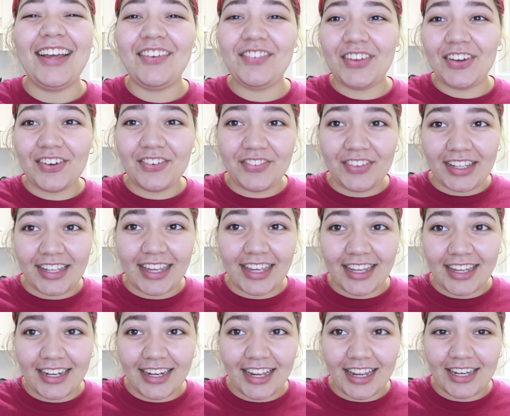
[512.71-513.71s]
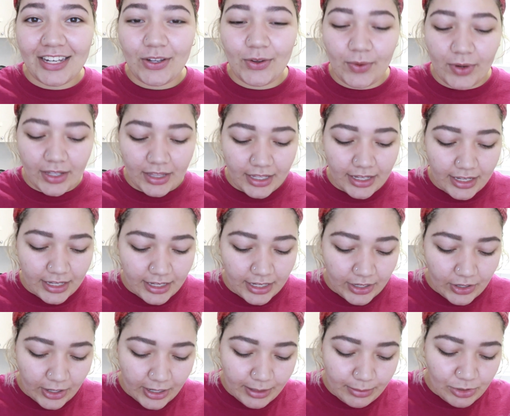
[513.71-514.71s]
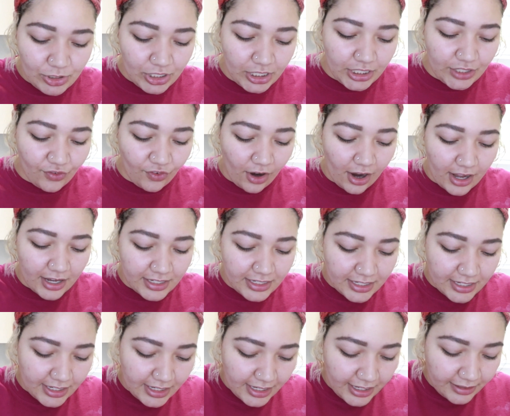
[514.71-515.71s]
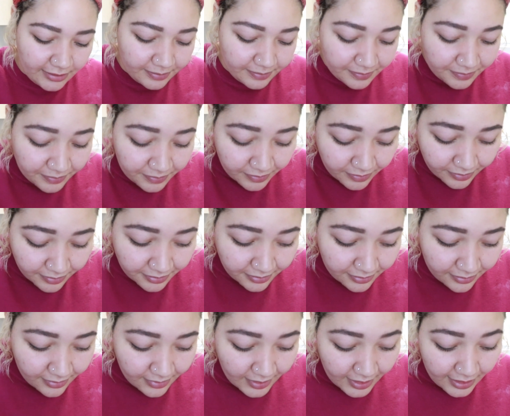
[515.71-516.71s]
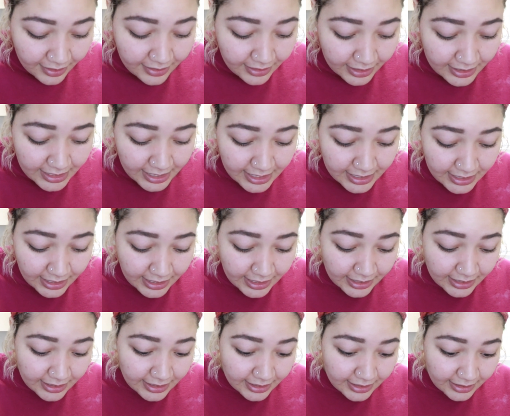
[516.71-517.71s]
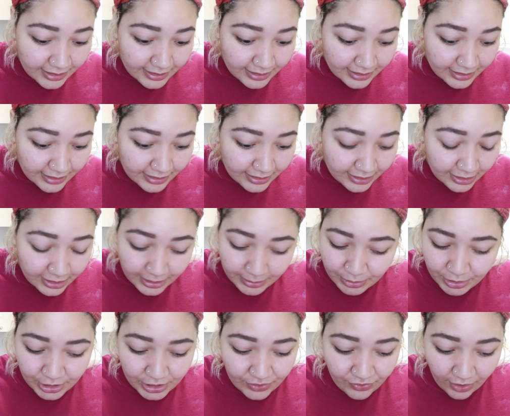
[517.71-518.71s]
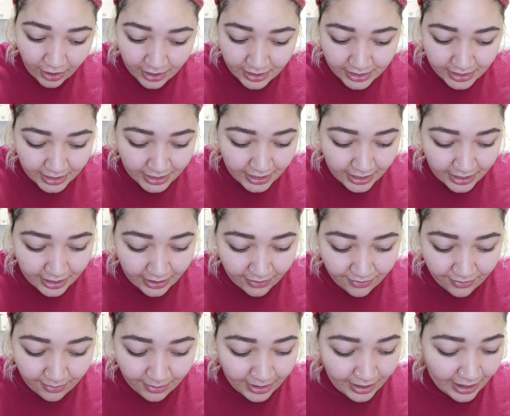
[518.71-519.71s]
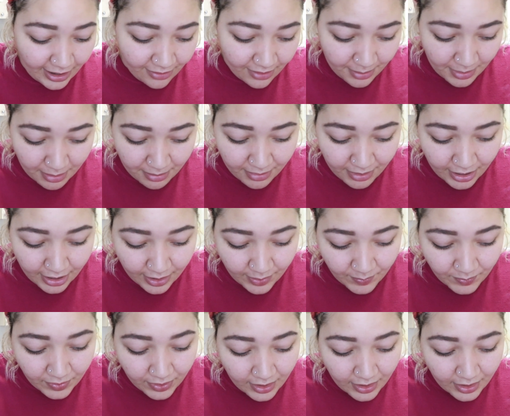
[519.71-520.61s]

If you're vegan and you want like a cream cheese frosting that tastes like cream cheese frosting, if what I remember,